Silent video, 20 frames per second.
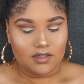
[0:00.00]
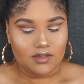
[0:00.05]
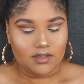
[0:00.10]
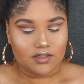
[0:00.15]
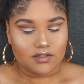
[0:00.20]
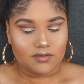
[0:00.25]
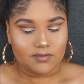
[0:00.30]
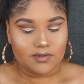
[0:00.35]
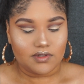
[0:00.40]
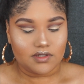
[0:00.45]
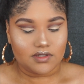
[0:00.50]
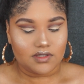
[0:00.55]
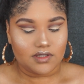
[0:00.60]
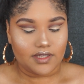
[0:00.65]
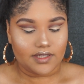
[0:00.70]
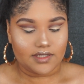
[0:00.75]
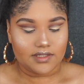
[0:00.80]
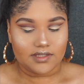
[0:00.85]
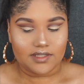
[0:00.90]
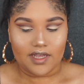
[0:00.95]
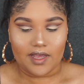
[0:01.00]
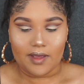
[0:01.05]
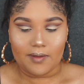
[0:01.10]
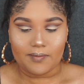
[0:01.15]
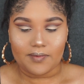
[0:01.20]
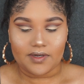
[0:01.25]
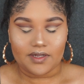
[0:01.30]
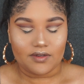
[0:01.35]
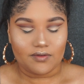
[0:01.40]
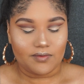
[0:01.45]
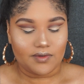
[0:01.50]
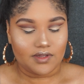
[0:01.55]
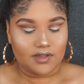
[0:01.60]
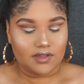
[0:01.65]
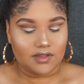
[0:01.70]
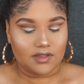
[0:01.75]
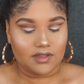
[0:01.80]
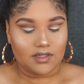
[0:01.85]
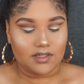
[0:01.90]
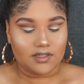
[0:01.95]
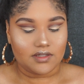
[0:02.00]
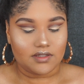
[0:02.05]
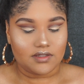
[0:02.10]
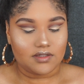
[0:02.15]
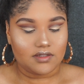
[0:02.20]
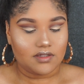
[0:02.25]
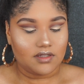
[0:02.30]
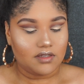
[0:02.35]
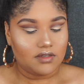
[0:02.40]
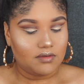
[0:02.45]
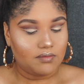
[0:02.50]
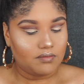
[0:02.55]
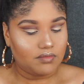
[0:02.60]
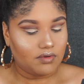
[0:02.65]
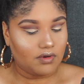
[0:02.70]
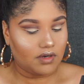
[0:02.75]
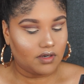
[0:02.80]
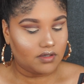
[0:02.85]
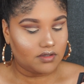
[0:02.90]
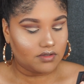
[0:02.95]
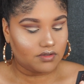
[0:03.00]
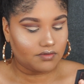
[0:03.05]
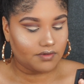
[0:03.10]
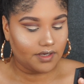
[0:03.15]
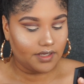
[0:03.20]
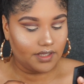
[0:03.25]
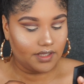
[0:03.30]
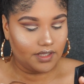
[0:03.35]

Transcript: that's what it looks like it's happening with this product right